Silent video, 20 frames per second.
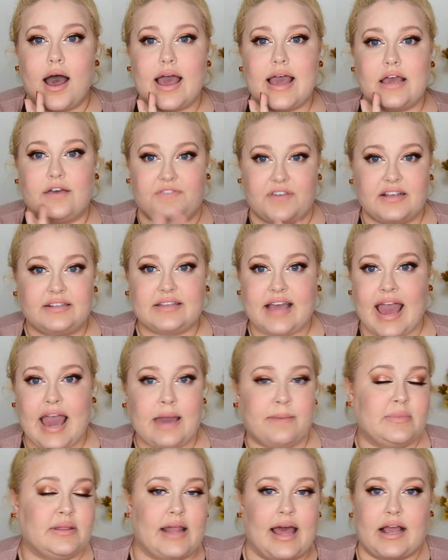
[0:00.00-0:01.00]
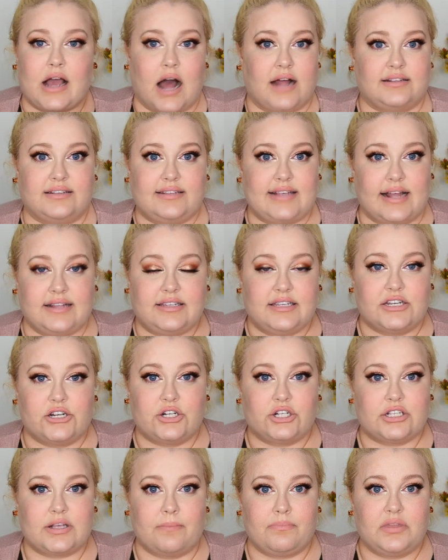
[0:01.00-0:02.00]
if this came in like unscented
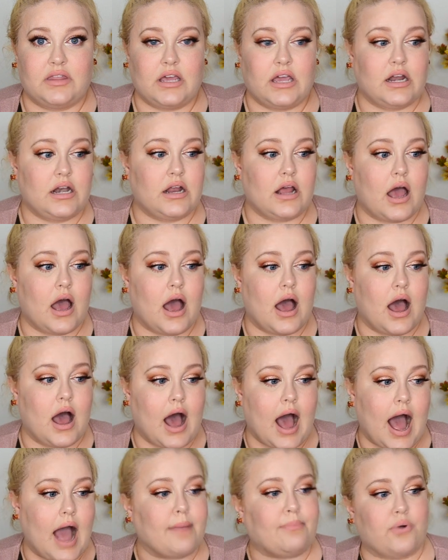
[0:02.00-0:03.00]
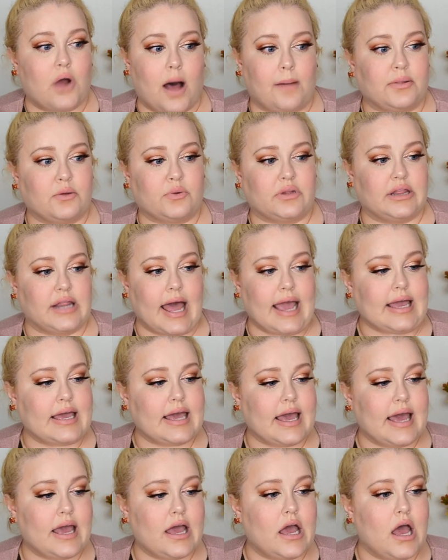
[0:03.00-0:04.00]
or something i probably would like
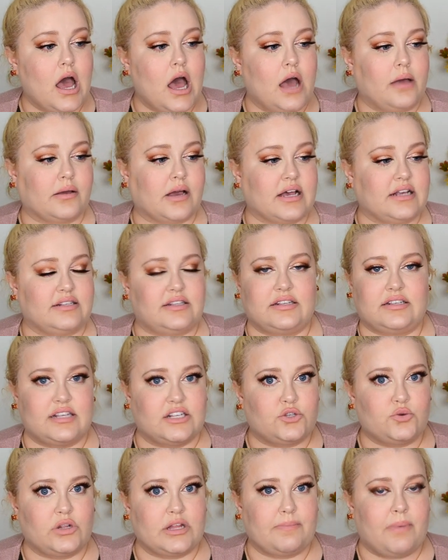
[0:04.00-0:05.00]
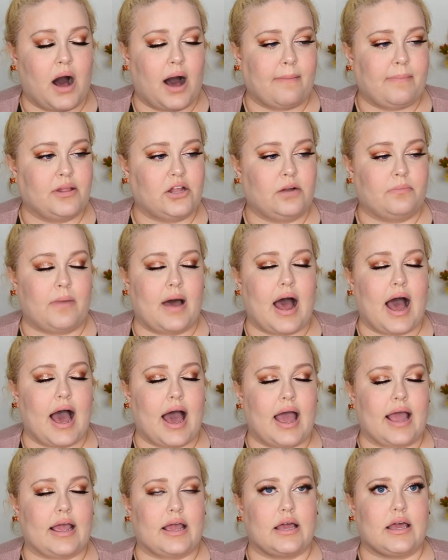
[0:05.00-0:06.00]
it because this is really popular but
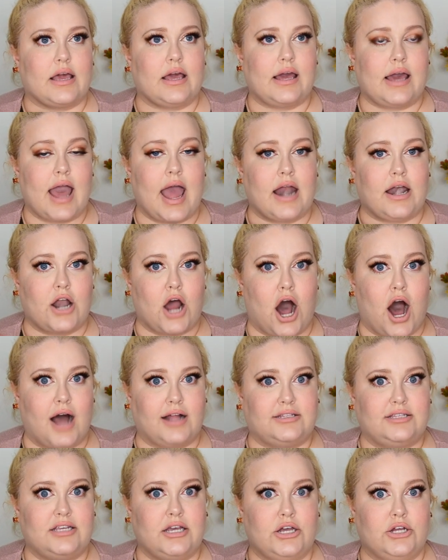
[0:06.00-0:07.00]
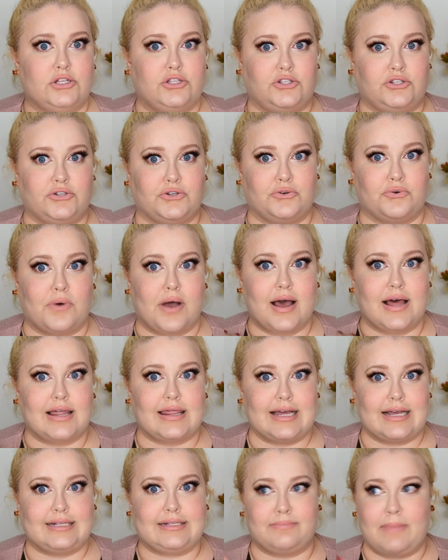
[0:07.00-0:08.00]
i cannot do
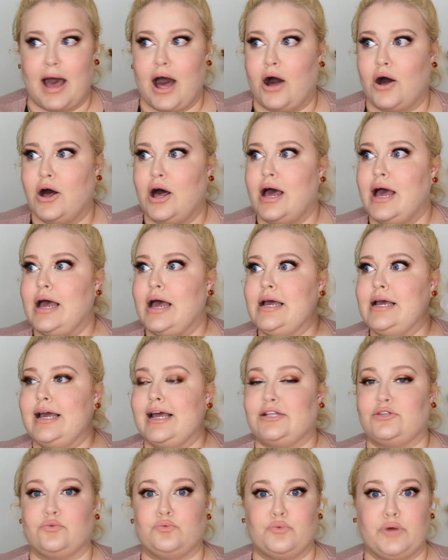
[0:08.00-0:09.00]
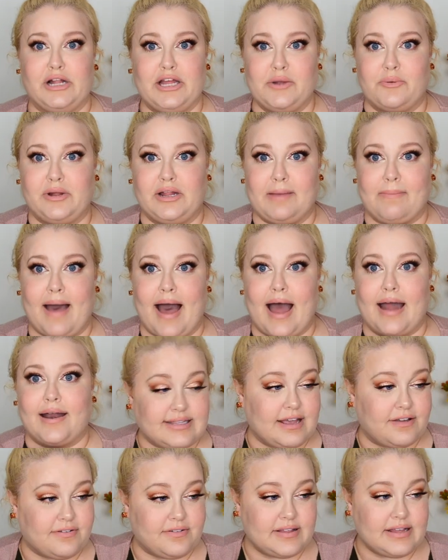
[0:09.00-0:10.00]
the smell it's really really bad
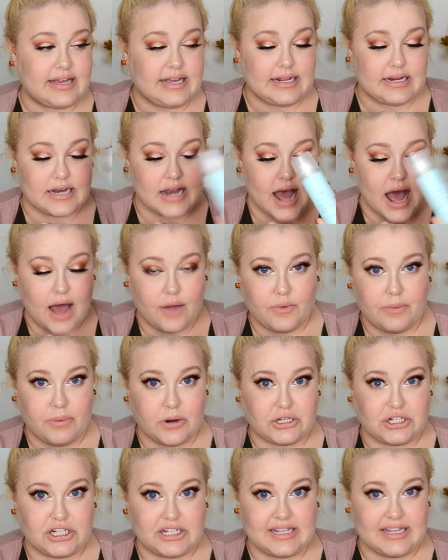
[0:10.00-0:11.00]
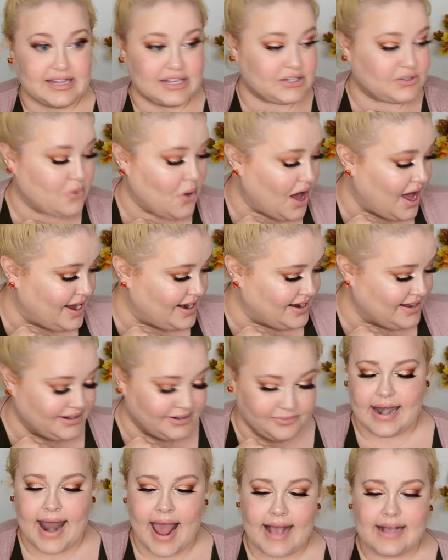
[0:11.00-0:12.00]
definitely not repurchasing this one
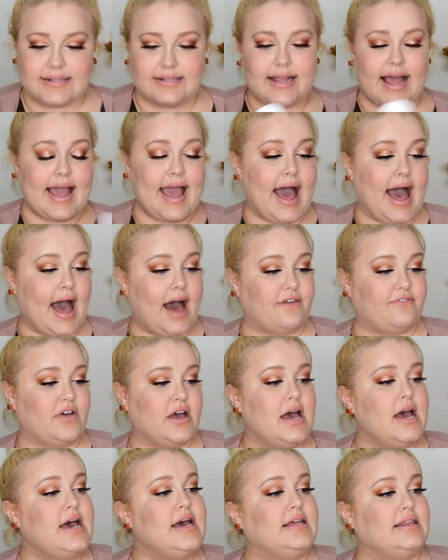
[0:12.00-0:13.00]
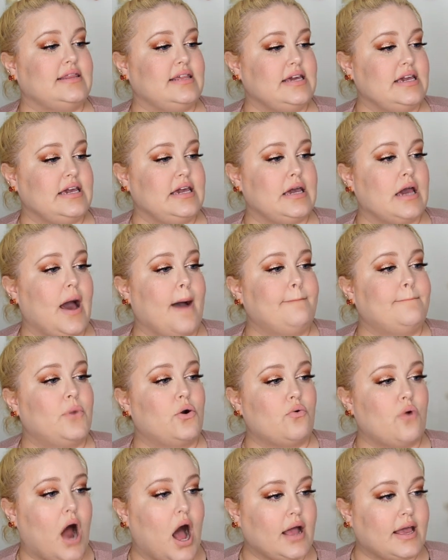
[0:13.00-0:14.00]
next i have the
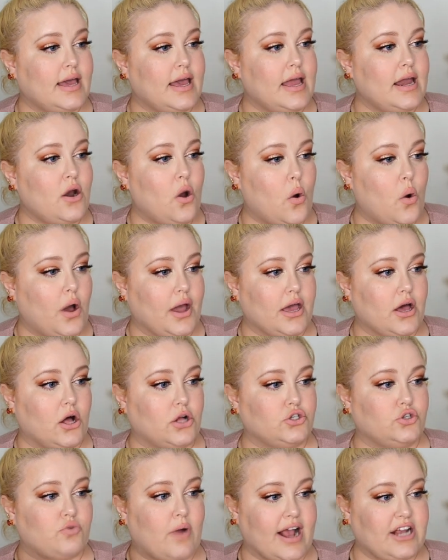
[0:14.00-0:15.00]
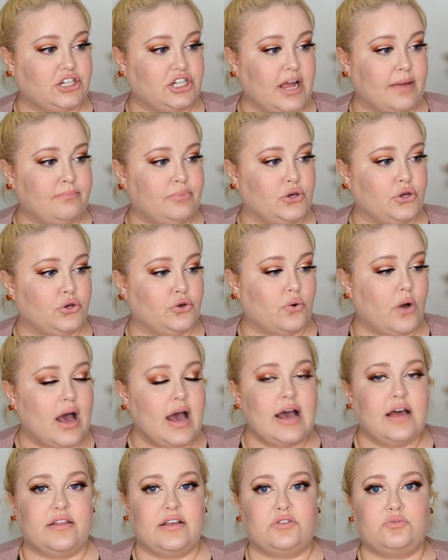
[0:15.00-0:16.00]
moroccan oil dry shampoo
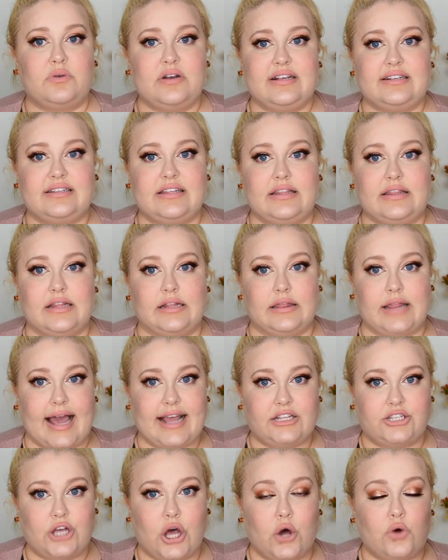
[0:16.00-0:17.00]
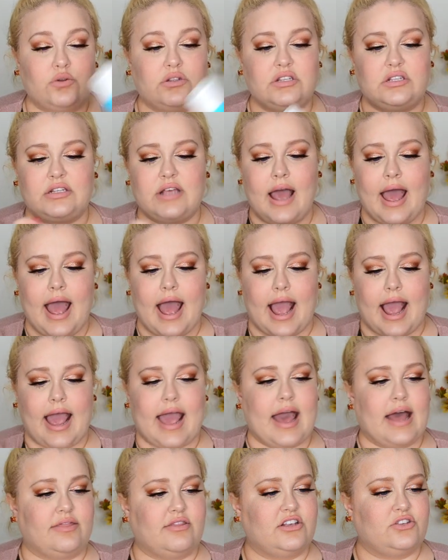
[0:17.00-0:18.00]
this one is in the light tones
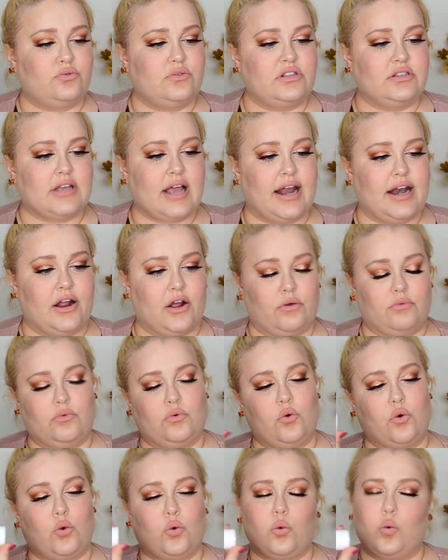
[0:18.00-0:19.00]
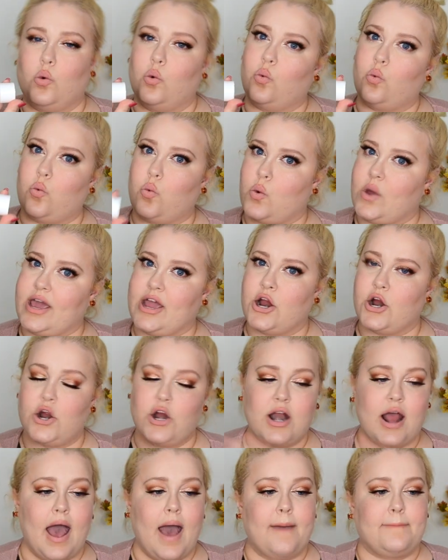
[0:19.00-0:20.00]
and this one's kind of
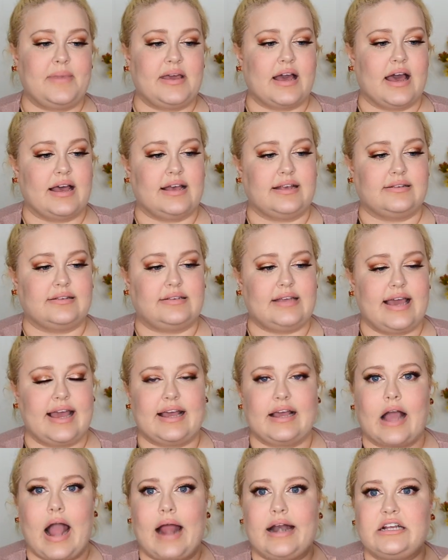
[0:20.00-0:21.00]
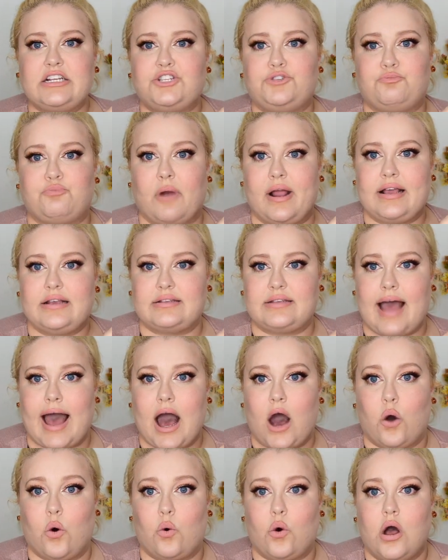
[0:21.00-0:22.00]
weird because it kind of sprays
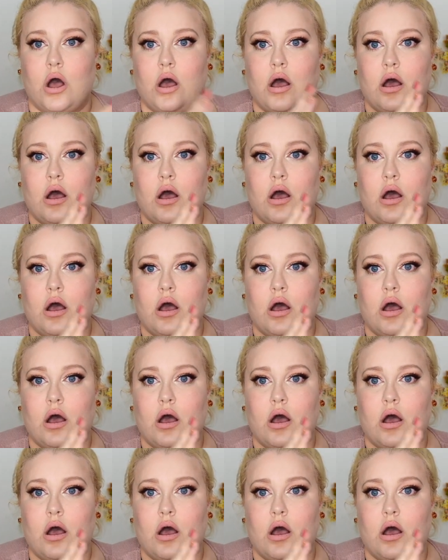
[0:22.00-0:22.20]
out